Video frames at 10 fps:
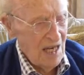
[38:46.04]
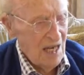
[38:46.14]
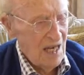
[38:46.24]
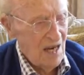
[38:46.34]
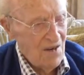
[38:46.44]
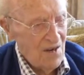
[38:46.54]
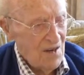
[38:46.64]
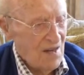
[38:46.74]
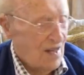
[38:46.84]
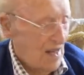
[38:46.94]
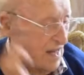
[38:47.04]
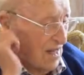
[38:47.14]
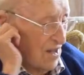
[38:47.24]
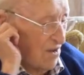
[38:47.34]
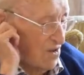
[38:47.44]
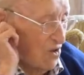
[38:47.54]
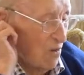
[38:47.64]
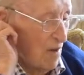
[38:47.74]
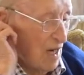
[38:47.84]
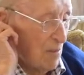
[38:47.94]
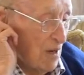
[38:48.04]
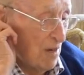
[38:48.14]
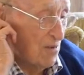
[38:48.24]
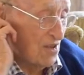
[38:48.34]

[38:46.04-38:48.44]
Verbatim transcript: Now, there were so many people